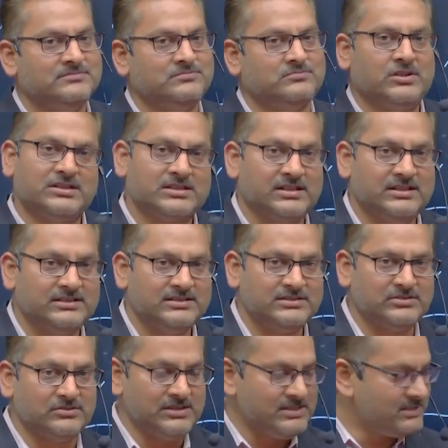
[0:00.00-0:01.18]
One is clear.
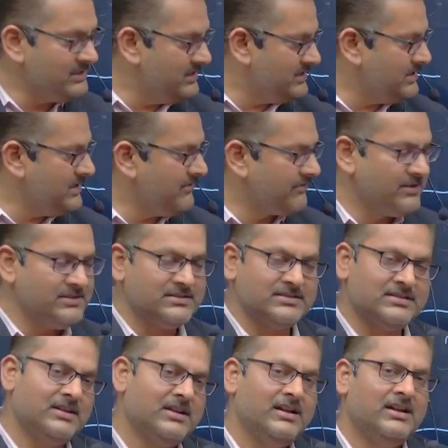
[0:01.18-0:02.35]
So this is the difference.
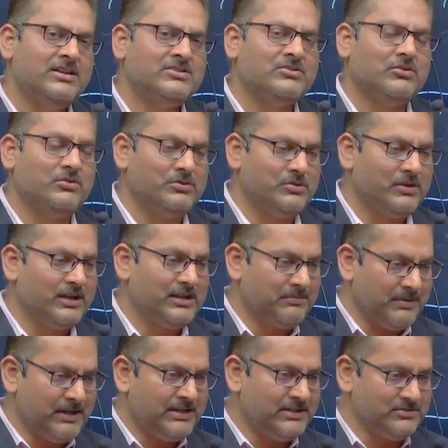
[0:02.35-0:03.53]
So you can
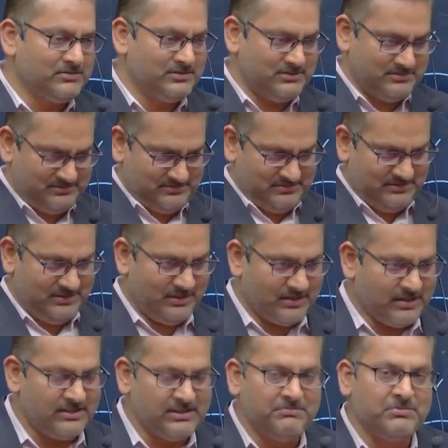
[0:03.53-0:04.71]
apply it to the
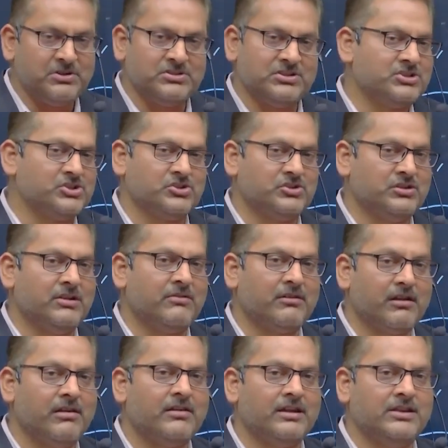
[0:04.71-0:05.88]
contemporary situation in our
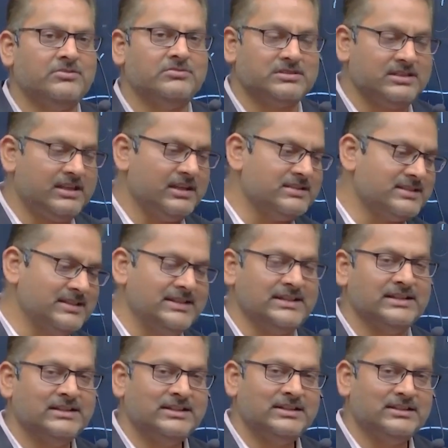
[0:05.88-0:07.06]
country, and you can see
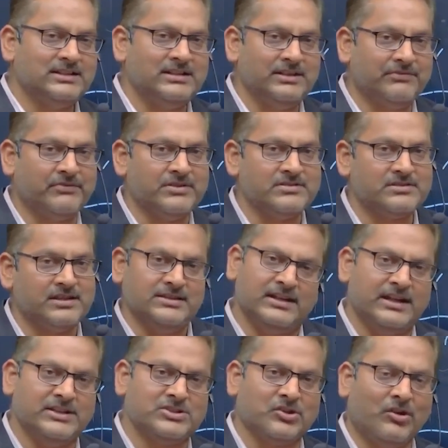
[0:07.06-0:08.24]
the difference in the
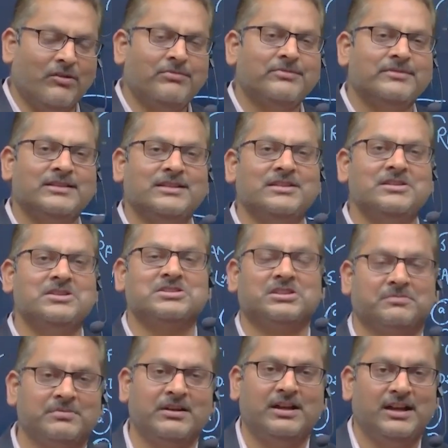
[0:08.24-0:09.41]
nature of leadership.
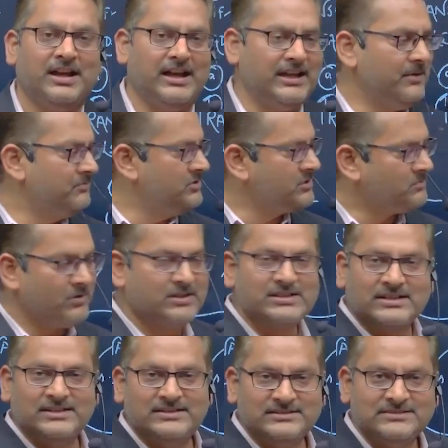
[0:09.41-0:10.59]
I hope this point is
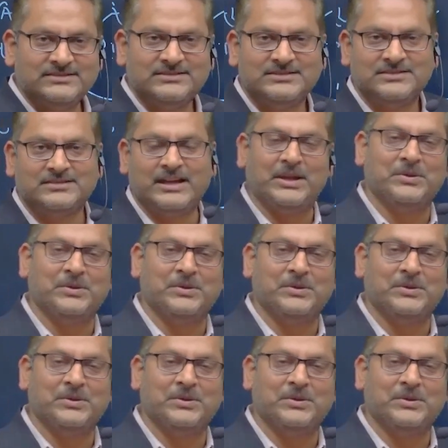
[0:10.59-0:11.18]
clear. Thank you.